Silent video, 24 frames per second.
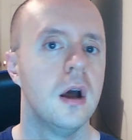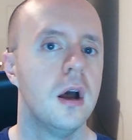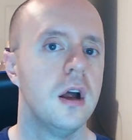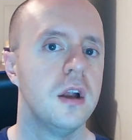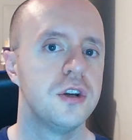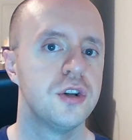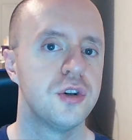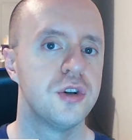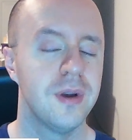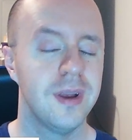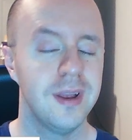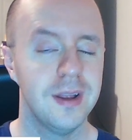
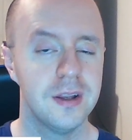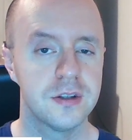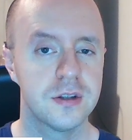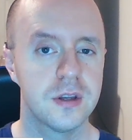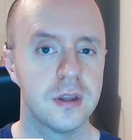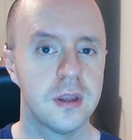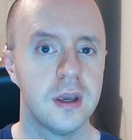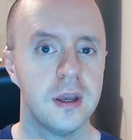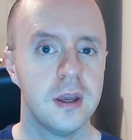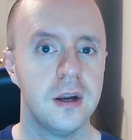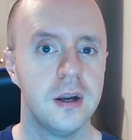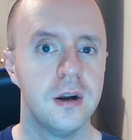A
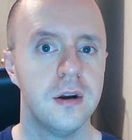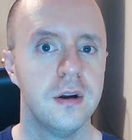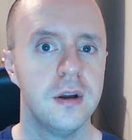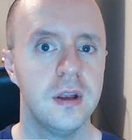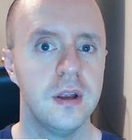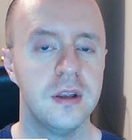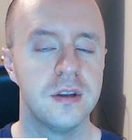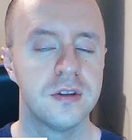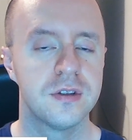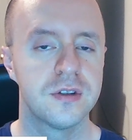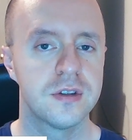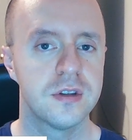translator
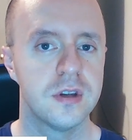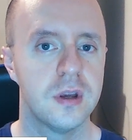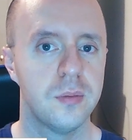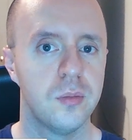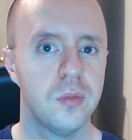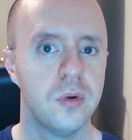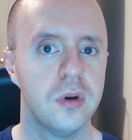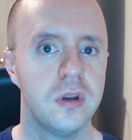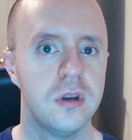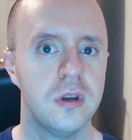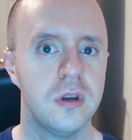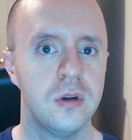is
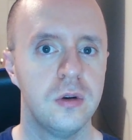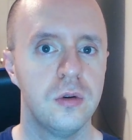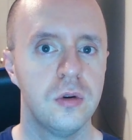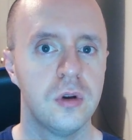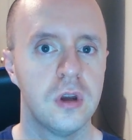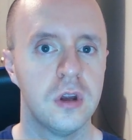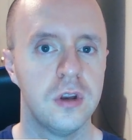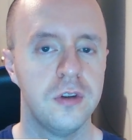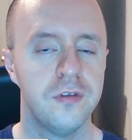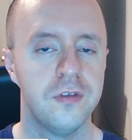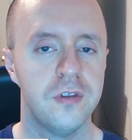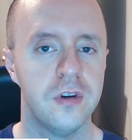someone who
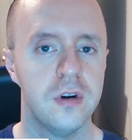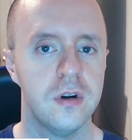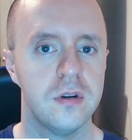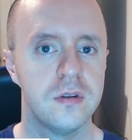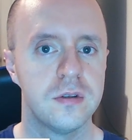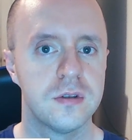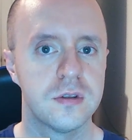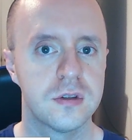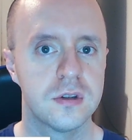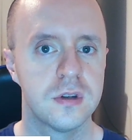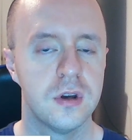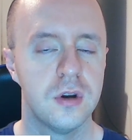
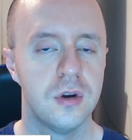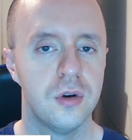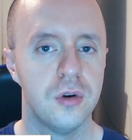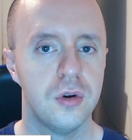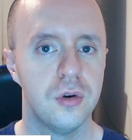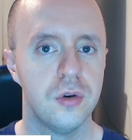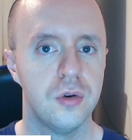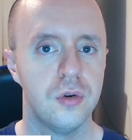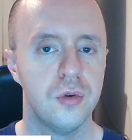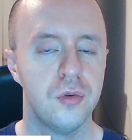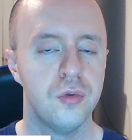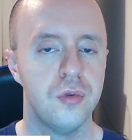converts
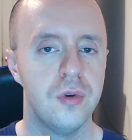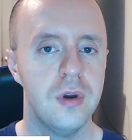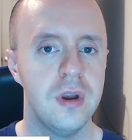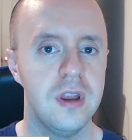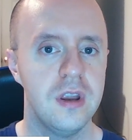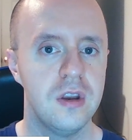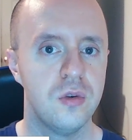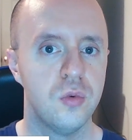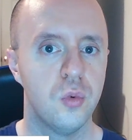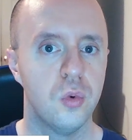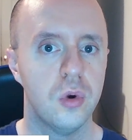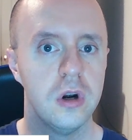
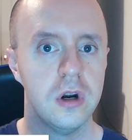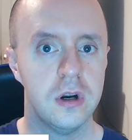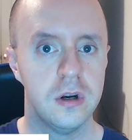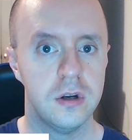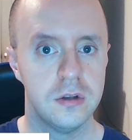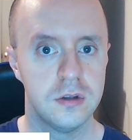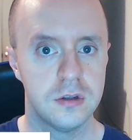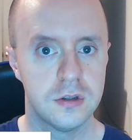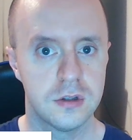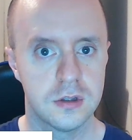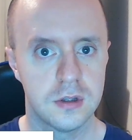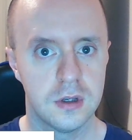written
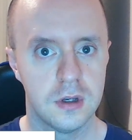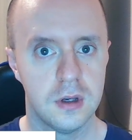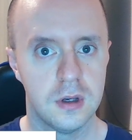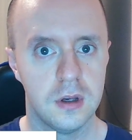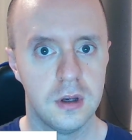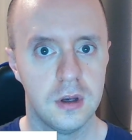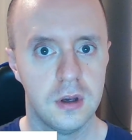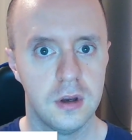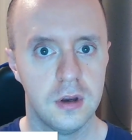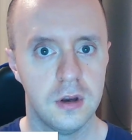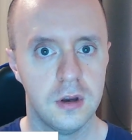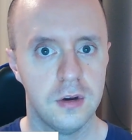words
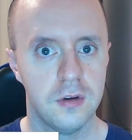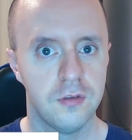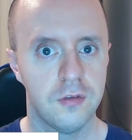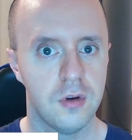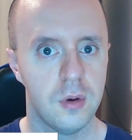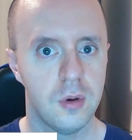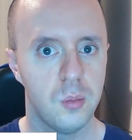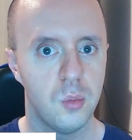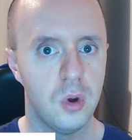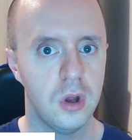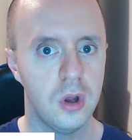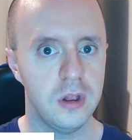
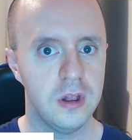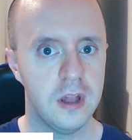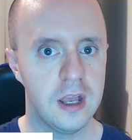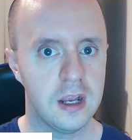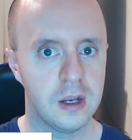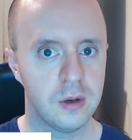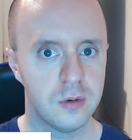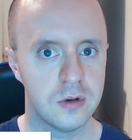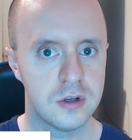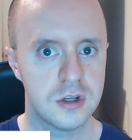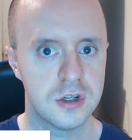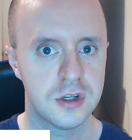from one
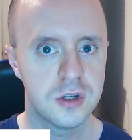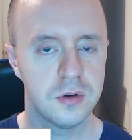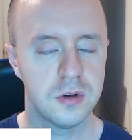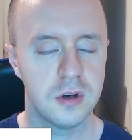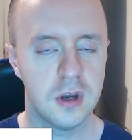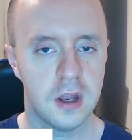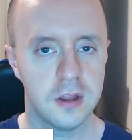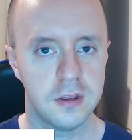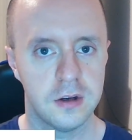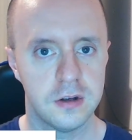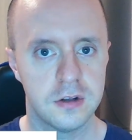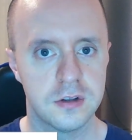language to
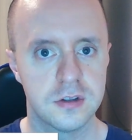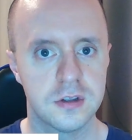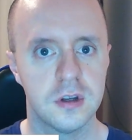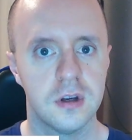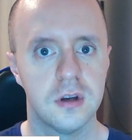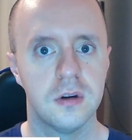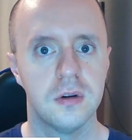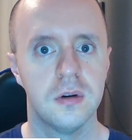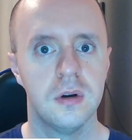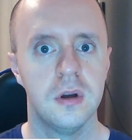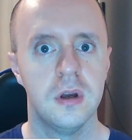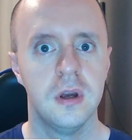another.
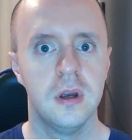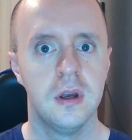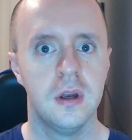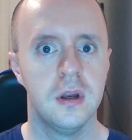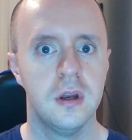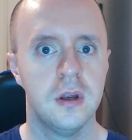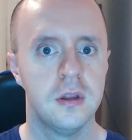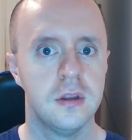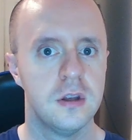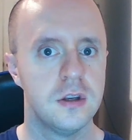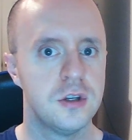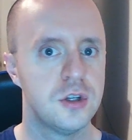So
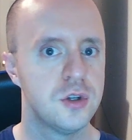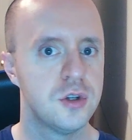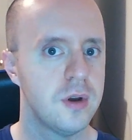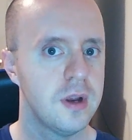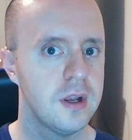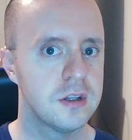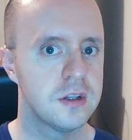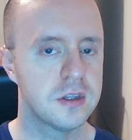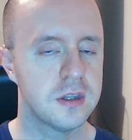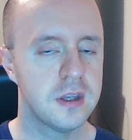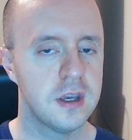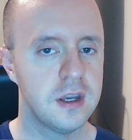the
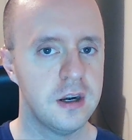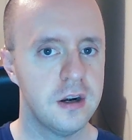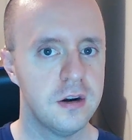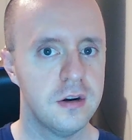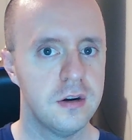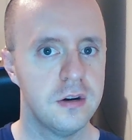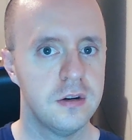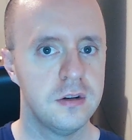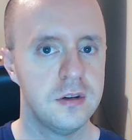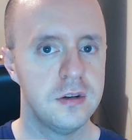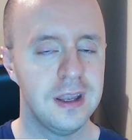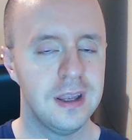
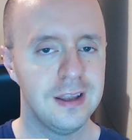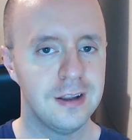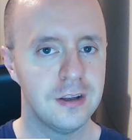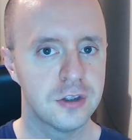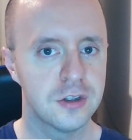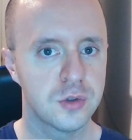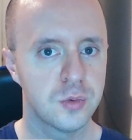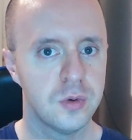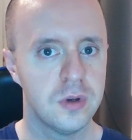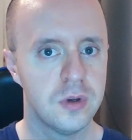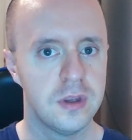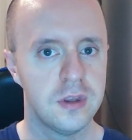translator
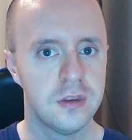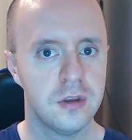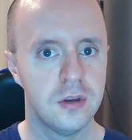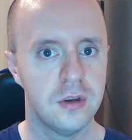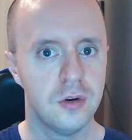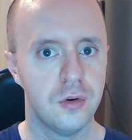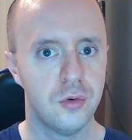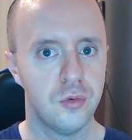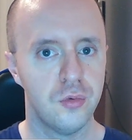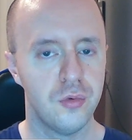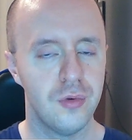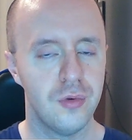deals with
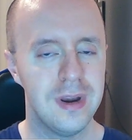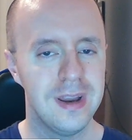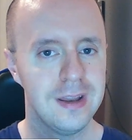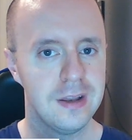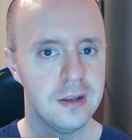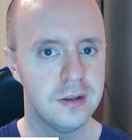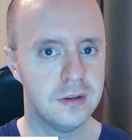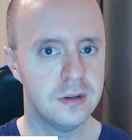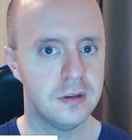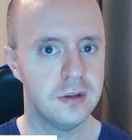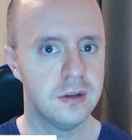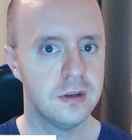
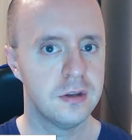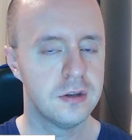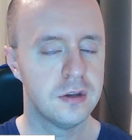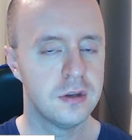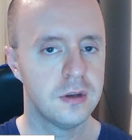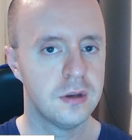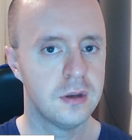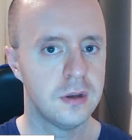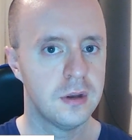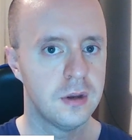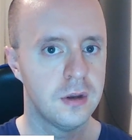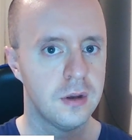written
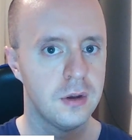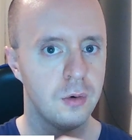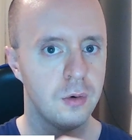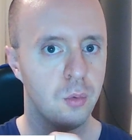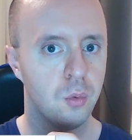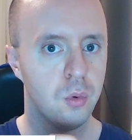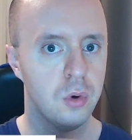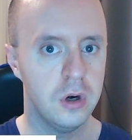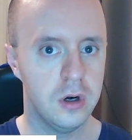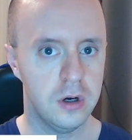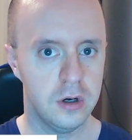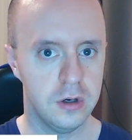
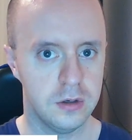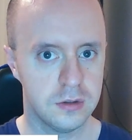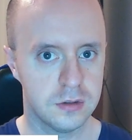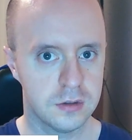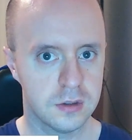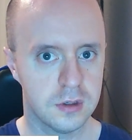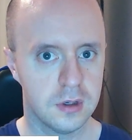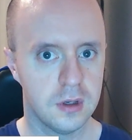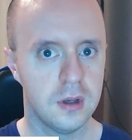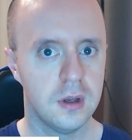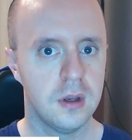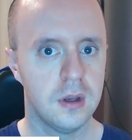
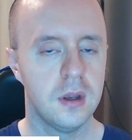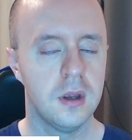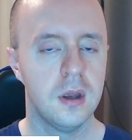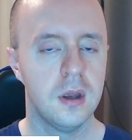words,